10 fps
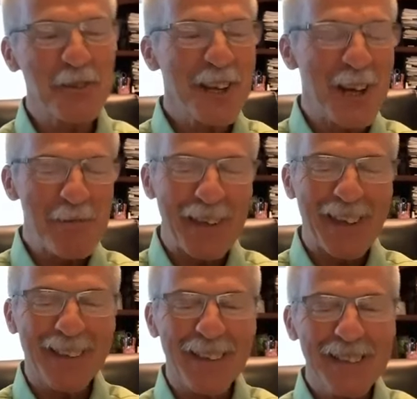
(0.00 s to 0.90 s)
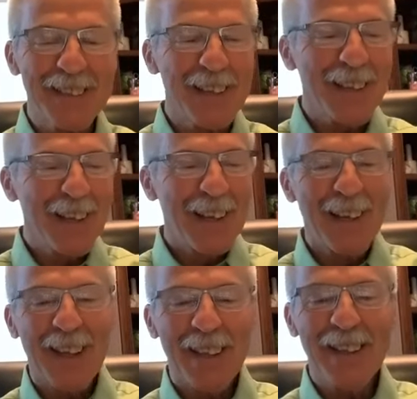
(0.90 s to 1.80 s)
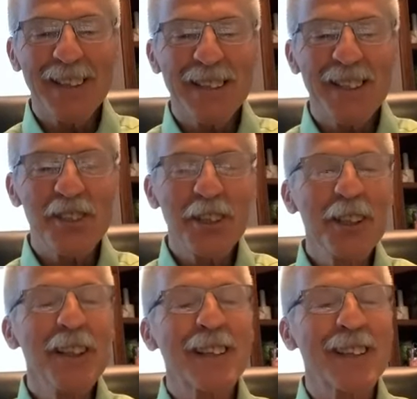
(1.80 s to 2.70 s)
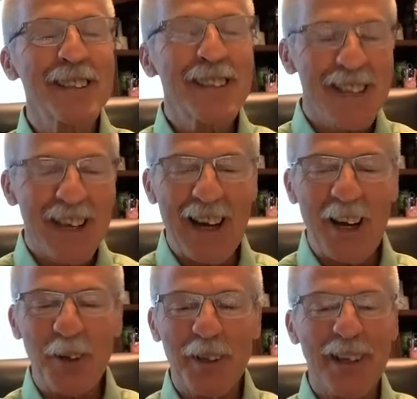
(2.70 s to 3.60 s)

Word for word: of time again. Let's let's just look and see how